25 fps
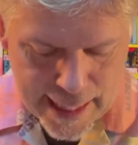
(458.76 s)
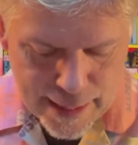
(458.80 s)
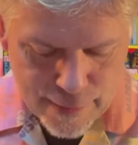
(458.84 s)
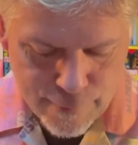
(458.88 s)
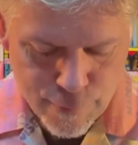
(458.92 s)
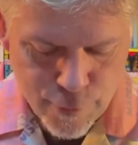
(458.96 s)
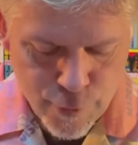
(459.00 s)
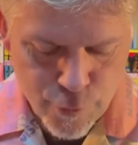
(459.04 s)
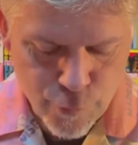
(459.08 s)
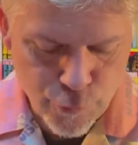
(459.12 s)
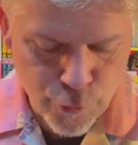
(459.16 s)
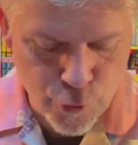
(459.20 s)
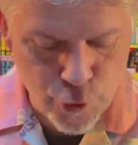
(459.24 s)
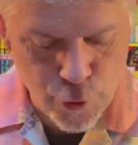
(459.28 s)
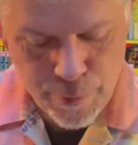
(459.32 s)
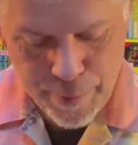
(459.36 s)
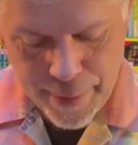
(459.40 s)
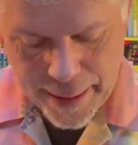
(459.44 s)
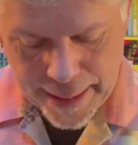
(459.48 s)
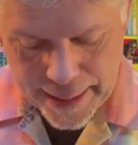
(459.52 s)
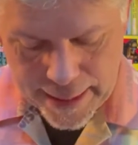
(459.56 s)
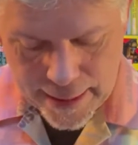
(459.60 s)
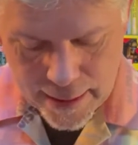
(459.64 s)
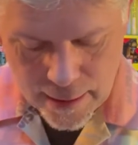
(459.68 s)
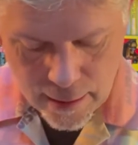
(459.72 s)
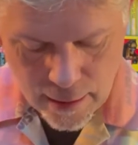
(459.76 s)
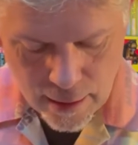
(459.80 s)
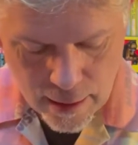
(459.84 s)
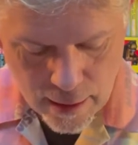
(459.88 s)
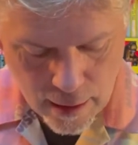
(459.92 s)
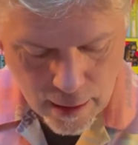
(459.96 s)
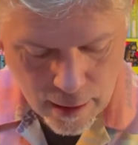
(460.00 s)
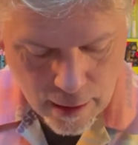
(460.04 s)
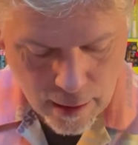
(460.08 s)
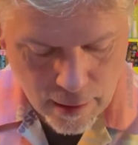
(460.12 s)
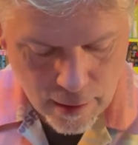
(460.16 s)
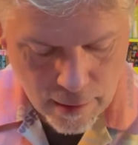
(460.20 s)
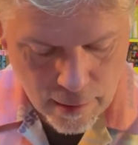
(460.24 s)
of grouping
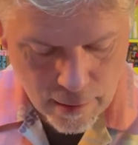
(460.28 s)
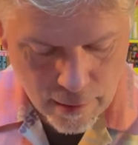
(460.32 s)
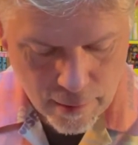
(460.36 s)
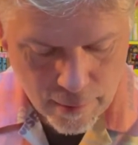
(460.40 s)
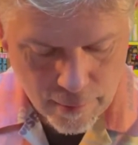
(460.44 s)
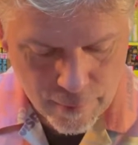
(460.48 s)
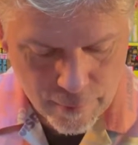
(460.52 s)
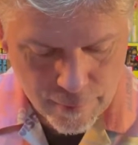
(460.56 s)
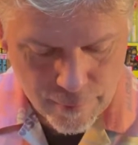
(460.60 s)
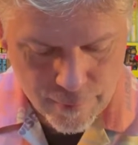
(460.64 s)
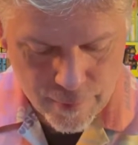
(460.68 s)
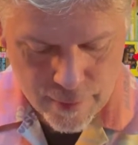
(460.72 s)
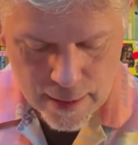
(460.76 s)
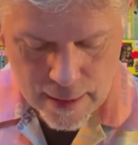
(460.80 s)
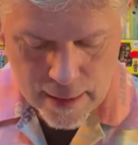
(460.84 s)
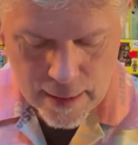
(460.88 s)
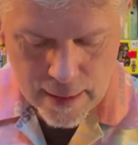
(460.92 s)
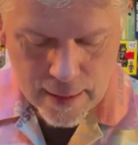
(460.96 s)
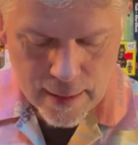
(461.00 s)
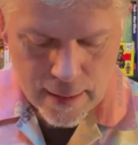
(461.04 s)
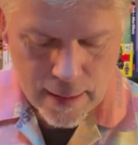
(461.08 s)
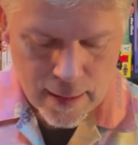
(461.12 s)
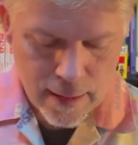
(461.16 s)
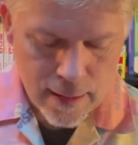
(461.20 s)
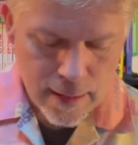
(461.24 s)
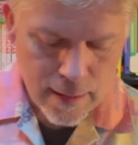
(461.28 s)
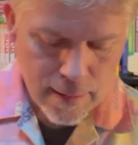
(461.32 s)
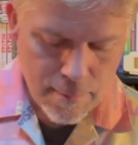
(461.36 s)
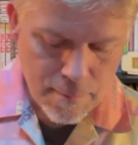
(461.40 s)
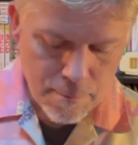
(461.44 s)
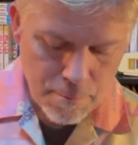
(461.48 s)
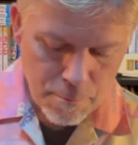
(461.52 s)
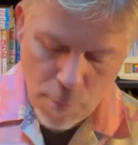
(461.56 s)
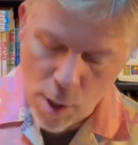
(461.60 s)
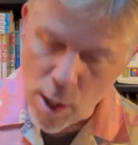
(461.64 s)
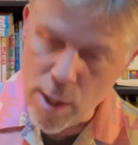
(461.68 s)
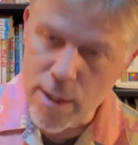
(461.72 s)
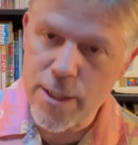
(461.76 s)
of
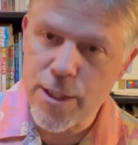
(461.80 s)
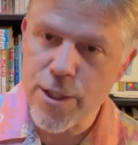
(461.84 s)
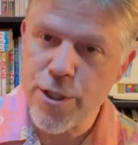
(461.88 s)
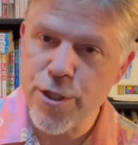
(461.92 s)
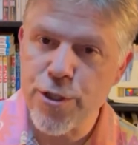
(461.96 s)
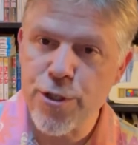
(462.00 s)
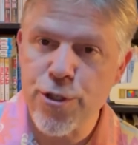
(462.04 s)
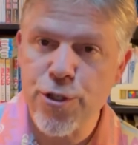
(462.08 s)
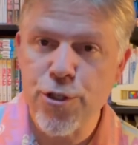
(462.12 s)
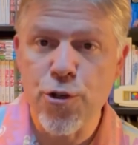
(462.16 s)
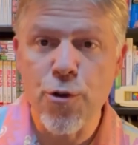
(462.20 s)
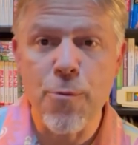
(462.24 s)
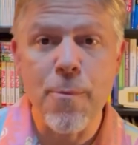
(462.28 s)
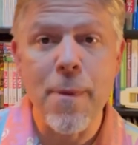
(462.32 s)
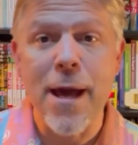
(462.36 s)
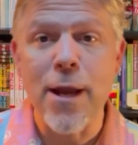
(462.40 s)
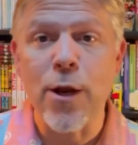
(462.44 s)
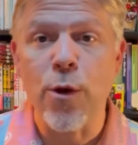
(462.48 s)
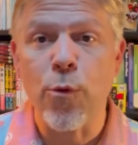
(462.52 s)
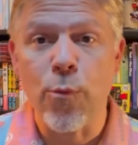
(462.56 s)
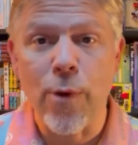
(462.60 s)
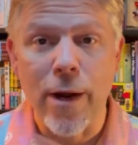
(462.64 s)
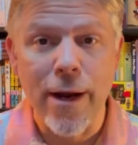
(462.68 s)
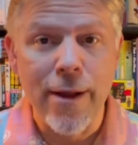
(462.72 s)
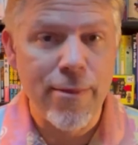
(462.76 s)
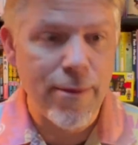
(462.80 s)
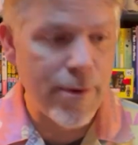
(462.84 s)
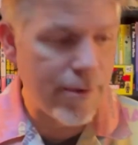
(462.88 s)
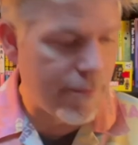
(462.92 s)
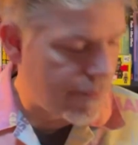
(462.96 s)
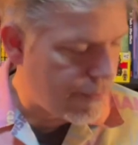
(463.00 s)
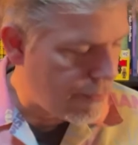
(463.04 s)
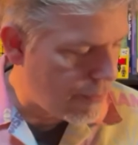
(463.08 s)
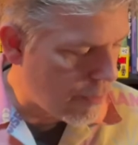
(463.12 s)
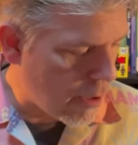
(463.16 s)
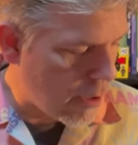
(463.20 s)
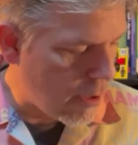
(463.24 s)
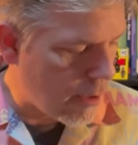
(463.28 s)
monsters, no matter where they're
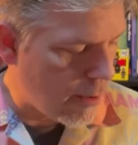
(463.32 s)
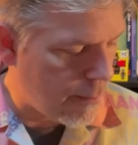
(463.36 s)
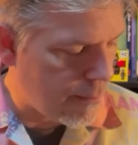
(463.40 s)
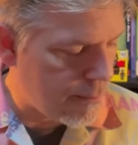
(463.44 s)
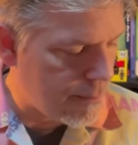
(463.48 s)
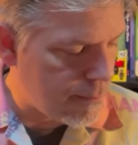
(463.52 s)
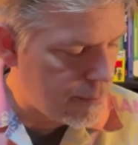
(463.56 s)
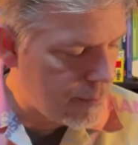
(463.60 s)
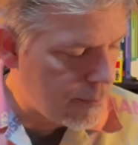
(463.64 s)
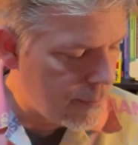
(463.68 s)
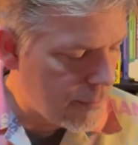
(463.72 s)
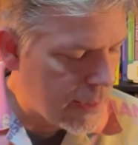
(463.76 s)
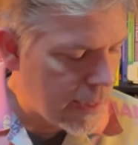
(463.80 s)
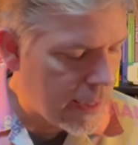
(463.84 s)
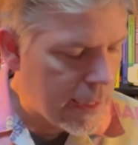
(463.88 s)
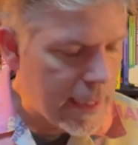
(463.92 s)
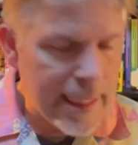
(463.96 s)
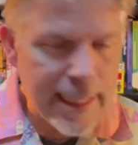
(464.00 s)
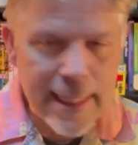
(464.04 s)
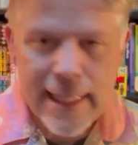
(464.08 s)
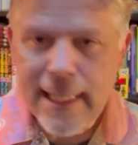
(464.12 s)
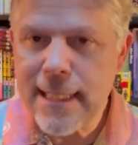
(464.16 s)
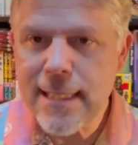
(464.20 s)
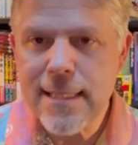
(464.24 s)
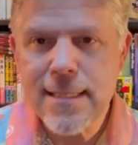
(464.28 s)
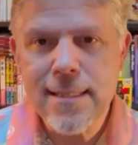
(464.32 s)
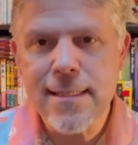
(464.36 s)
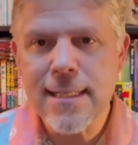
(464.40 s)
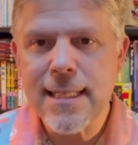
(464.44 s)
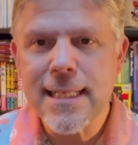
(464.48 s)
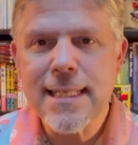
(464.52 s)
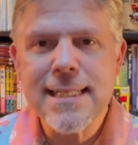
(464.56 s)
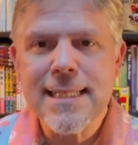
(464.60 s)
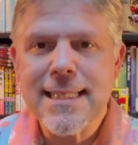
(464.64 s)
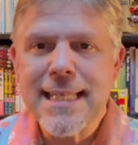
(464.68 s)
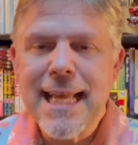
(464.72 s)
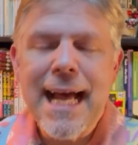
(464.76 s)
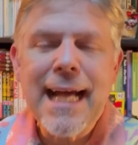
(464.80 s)
from, is
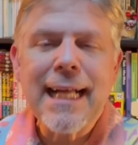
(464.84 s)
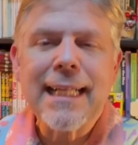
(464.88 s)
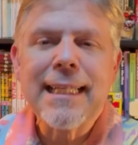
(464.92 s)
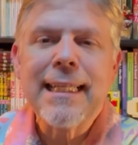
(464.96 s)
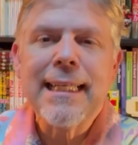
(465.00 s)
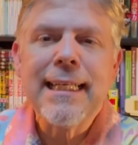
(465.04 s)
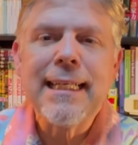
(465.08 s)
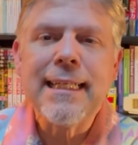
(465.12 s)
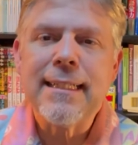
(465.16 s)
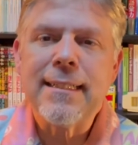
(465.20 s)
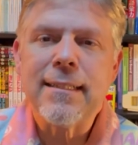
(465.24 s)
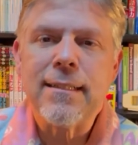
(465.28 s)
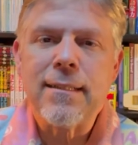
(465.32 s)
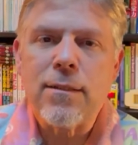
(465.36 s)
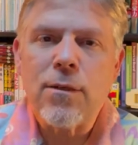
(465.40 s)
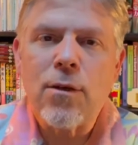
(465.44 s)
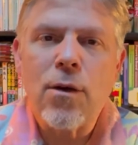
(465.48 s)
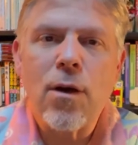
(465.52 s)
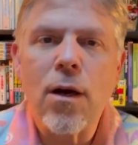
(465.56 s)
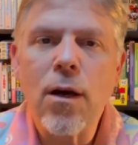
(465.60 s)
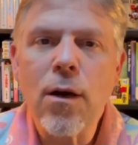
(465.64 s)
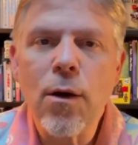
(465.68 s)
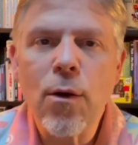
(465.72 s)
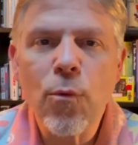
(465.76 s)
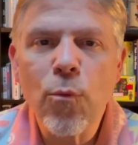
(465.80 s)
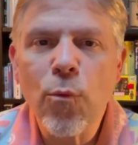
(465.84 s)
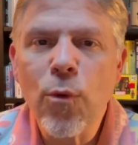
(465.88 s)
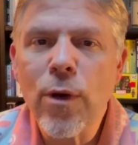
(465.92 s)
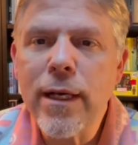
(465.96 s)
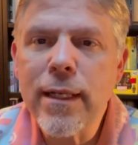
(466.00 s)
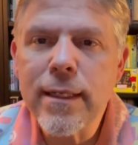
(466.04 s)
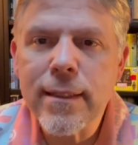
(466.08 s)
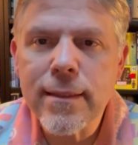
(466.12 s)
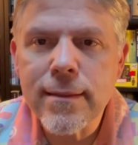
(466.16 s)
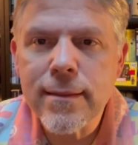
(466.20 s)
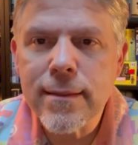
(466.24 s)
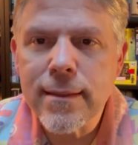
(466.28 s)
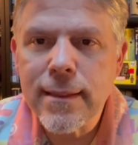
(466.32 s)
exactly
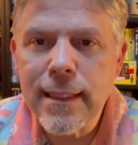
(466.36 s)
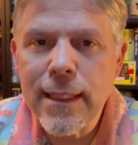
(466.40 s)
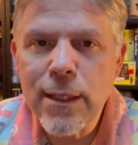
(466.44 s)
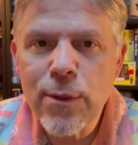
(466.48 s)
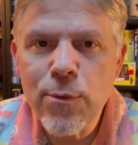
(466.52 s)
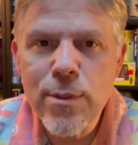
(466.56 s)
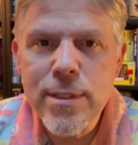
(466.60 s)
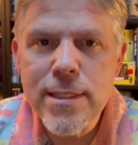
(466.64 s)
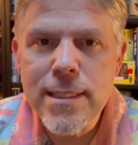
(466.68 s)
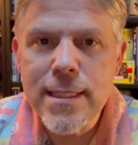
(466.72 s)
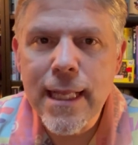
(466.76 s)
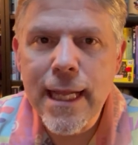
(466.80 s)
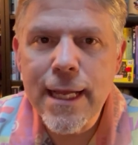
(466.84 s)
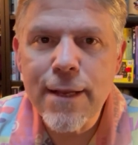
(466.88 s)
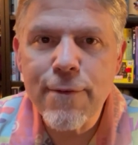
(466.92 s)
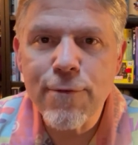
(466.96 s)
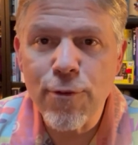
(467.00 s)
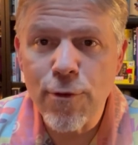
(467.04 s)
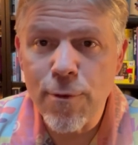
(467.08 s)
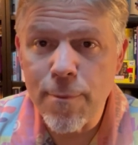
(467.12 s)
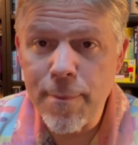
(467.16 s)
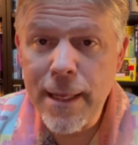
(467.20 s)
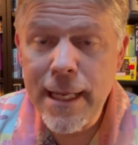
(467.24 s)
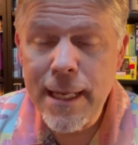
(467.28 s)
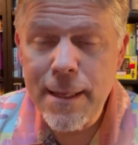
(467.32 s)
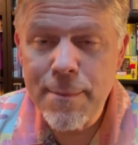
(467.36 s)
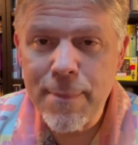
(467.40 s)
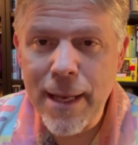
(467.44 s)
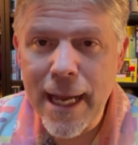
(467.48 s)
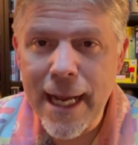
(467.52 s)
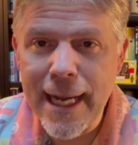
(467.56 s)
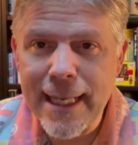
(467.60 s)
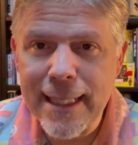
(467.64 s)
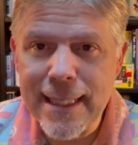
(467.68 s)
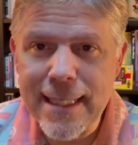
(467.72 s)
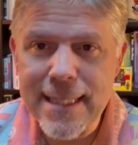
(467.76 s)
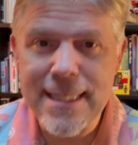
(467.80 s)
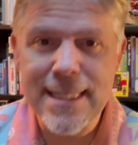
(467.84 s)
what it was like for me
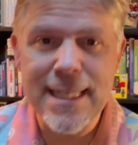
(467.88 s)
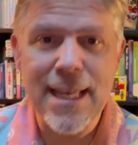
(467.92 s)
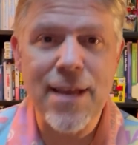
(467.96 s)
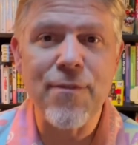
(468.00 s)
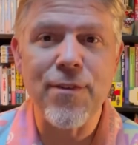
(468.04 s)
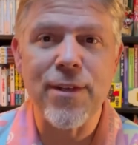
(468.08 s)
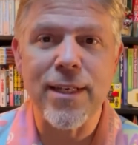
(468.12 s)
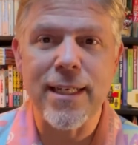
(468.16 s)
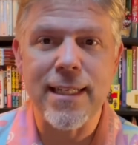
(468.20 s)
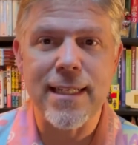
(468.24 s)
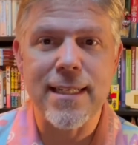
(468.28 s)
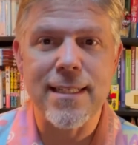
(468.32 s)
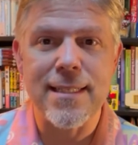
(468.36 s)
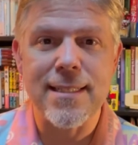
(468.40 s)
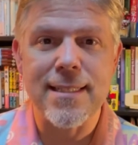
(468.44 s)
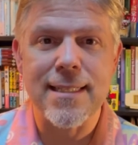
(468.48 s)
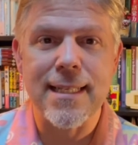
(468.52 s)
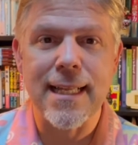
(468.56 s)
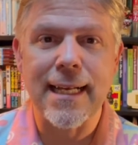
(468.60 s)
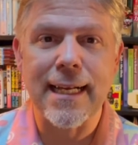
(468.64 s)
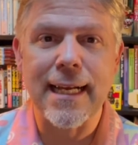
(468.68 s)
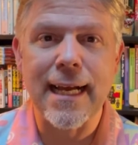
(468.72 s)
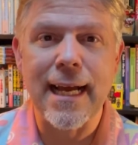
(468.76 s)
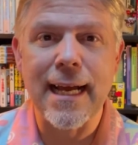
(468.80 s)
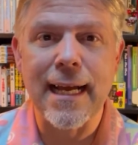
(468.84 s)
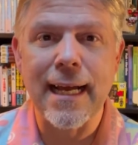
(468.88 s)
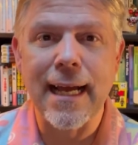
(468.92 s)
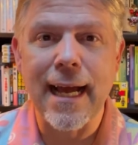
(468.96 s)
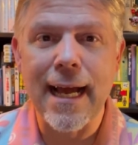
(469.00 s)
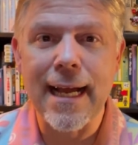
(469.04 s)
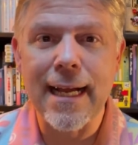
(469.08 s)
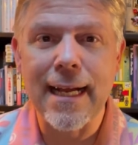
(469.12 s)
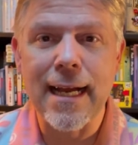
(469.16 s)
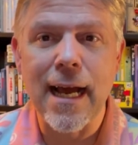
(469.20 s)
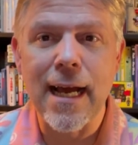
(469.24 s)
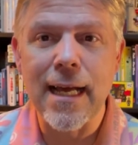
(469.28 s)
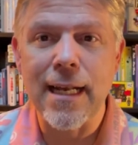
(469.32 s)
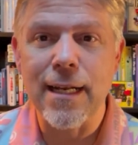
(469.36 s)
back in the 70s. Like I
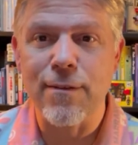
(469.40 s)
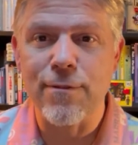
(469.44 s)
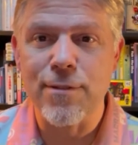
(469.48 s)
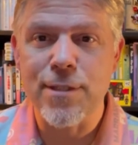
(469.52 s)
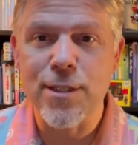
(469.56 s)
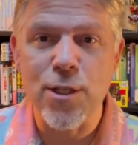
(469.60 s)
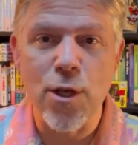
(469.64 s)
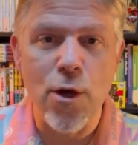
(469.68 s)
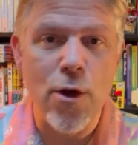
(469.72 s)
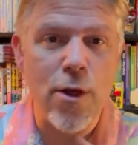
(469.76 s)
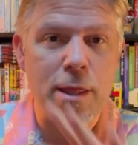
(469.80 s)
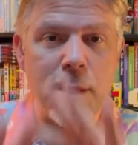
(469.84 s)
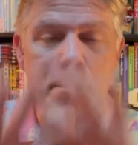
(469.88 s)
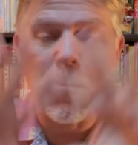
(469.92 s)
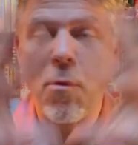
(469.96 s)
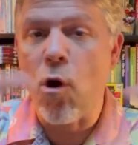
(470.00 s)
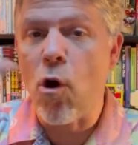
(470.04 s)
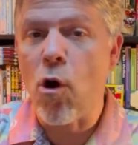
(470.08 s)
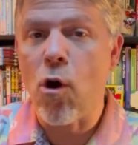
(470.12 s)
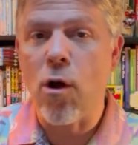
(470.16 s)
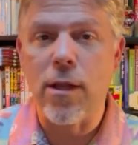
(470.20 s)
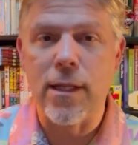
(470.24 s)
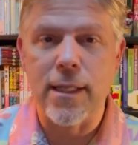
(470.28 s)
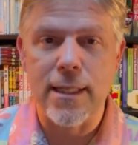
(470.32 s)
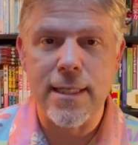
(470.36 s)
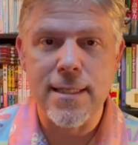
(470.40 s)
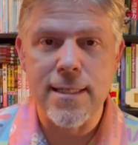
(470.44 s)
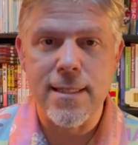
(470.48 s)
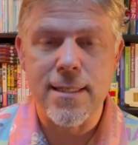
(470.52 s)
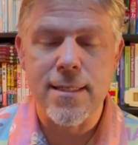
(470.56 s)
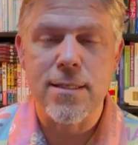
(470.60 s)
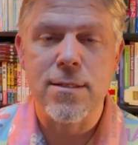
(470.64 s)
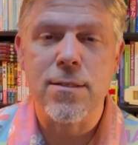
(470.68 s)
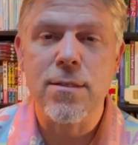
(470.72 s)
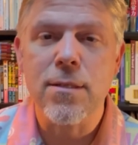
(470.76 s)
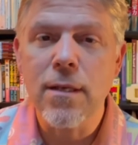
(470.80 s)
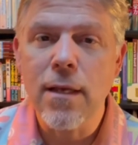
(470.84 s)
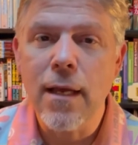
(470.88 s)
kind of saw them all as